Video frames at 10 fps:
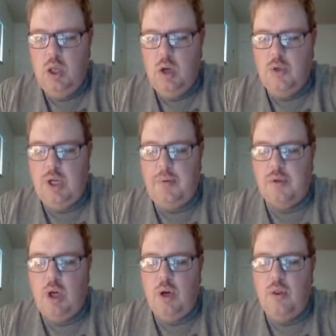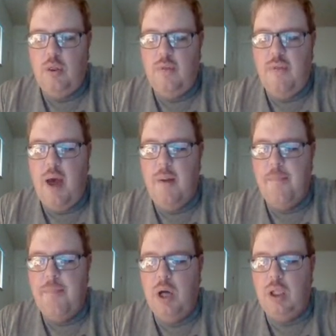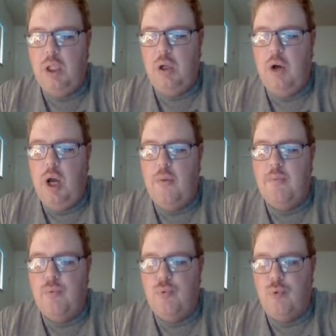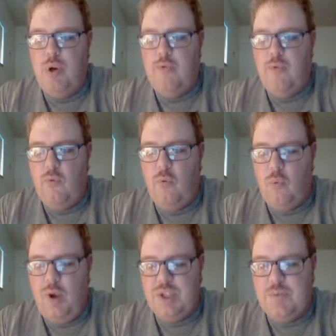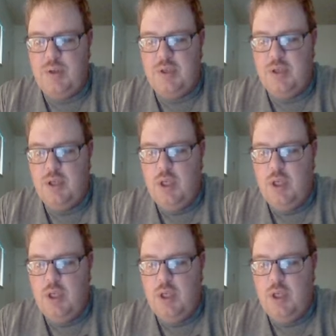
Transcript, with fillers: which I is called "The Butler: A Brief Respite,"